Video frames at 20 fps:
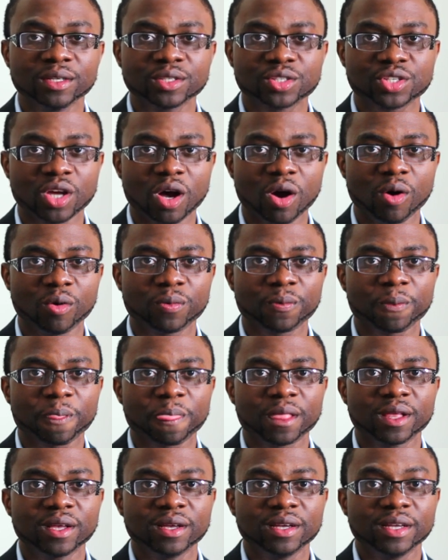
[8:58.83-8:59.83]
So,
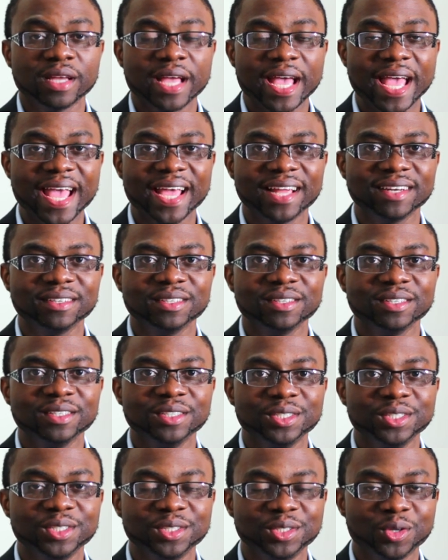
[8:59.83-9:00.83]
and
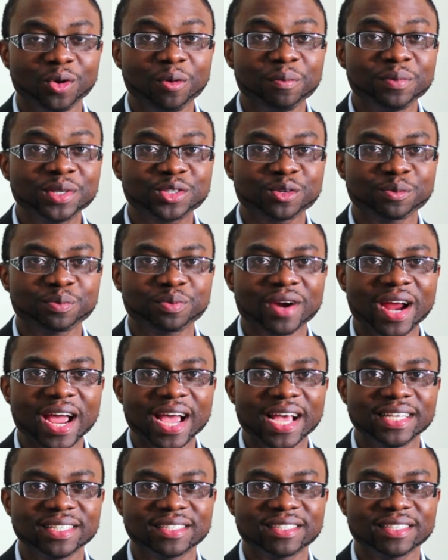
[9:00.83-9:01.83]
don't be
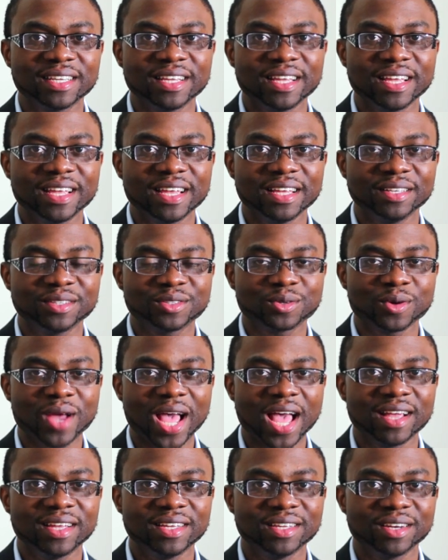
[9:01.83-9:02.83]
surprised to,
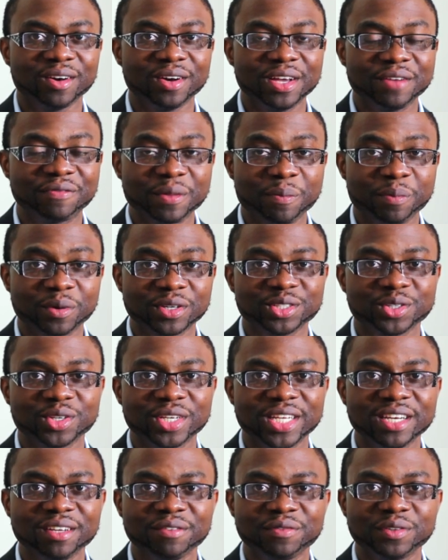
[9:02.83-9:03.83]
you know, if the person
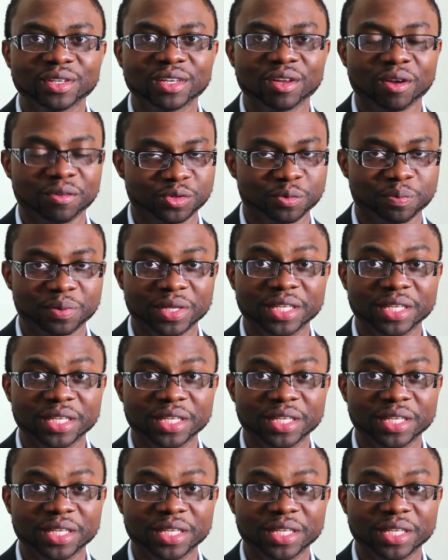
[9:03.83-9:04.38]
you interview loves to